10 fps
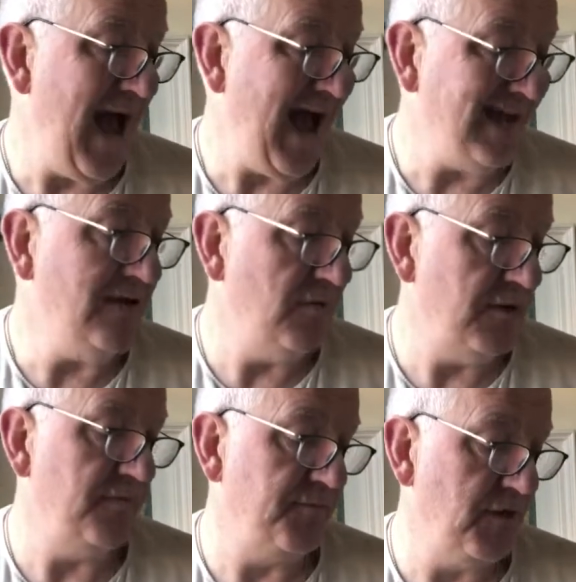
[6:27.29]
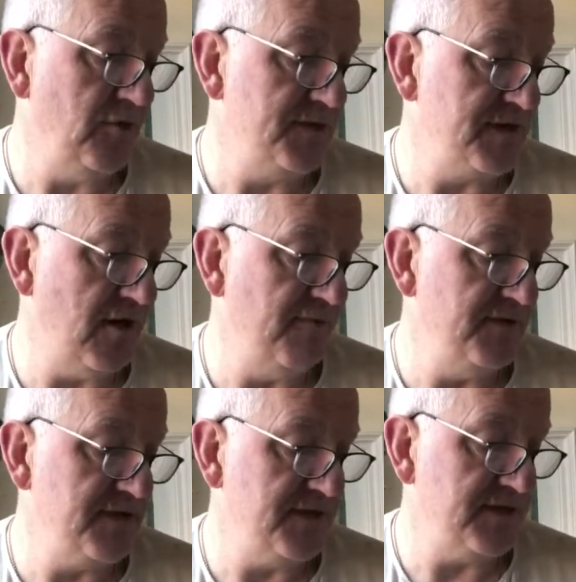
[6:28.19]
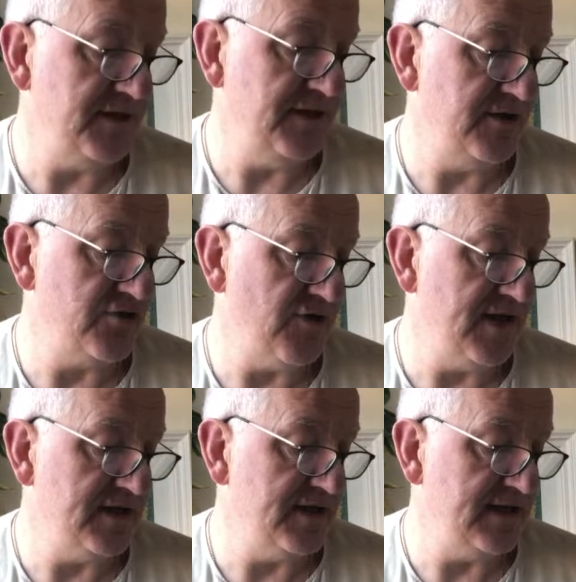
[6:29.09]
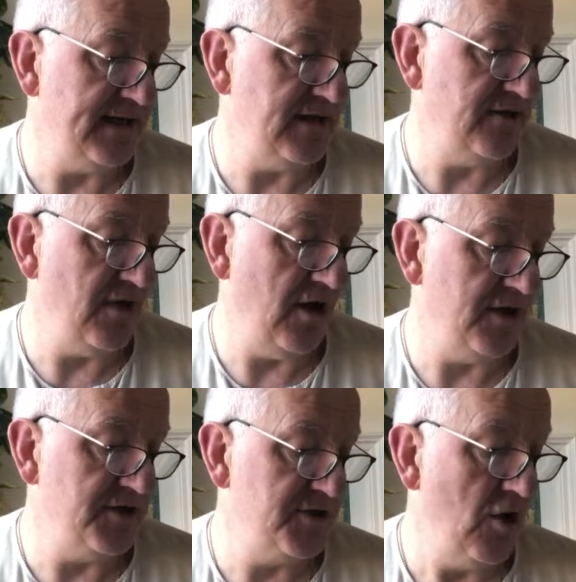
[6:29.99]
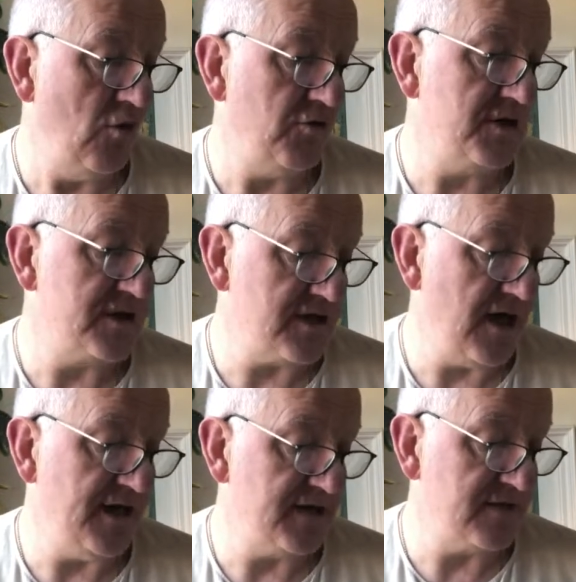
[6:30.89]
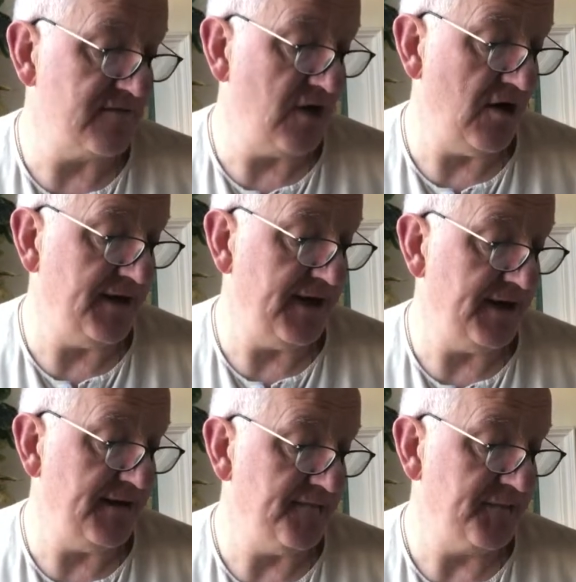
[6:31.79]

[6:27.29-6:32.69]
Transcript: anyone who is conversant in the transcendental knowledge or the science of Godhead,